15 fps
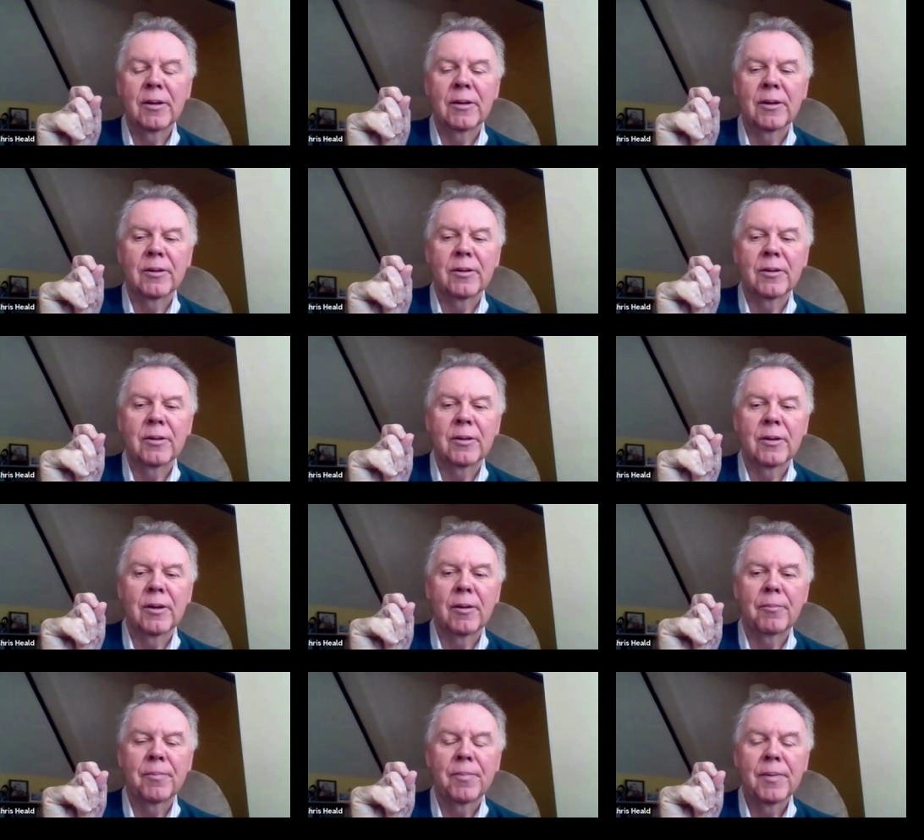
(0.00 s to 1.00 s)
that
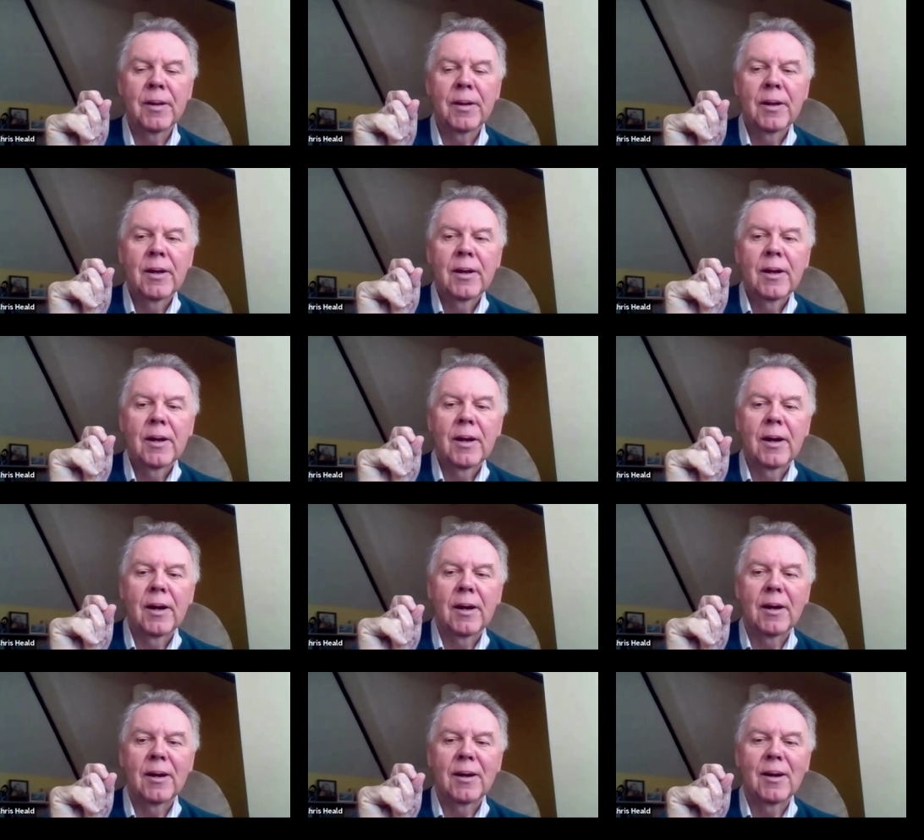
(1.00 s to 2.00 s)
um,
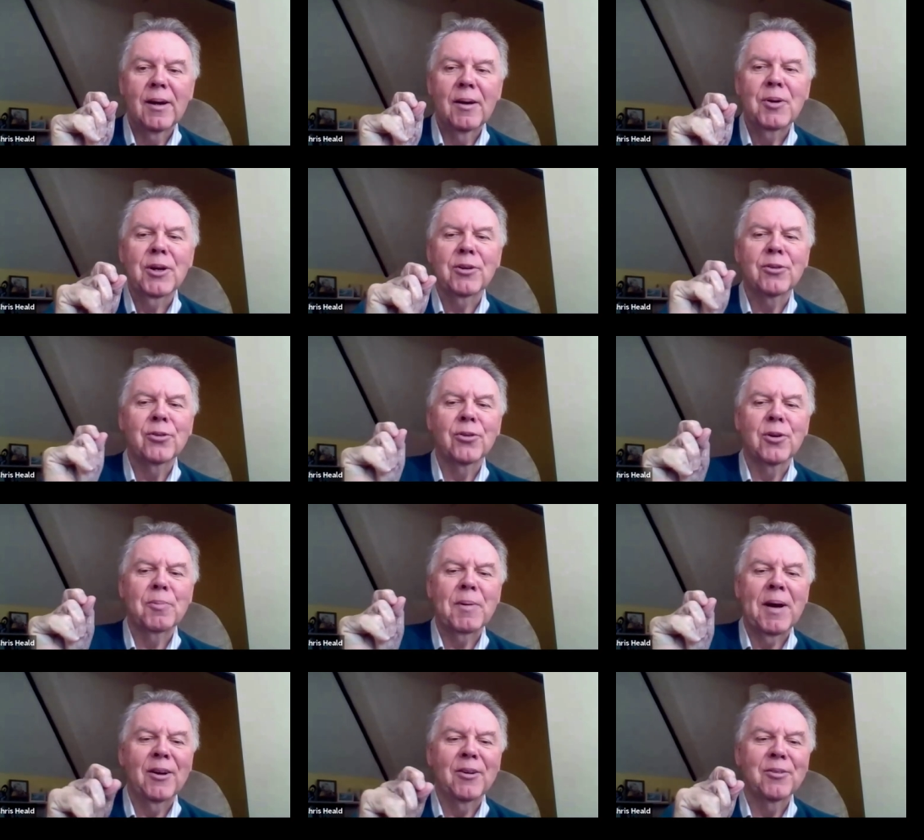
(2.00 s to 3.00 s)
uh, I've heard you talk
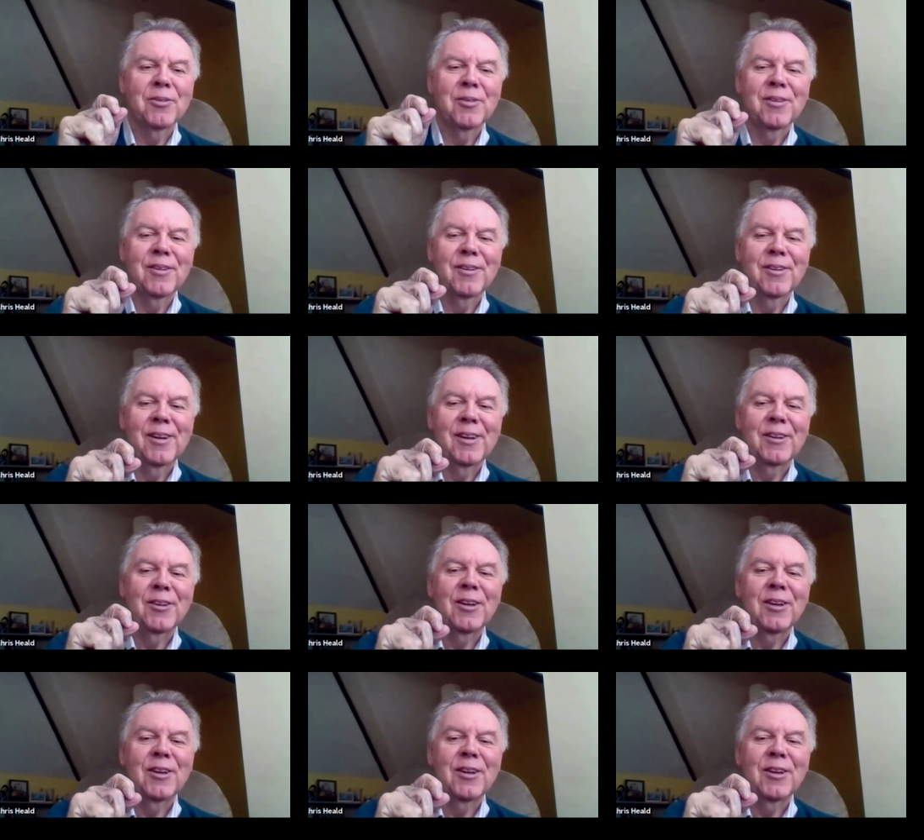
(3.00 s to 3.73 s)
about in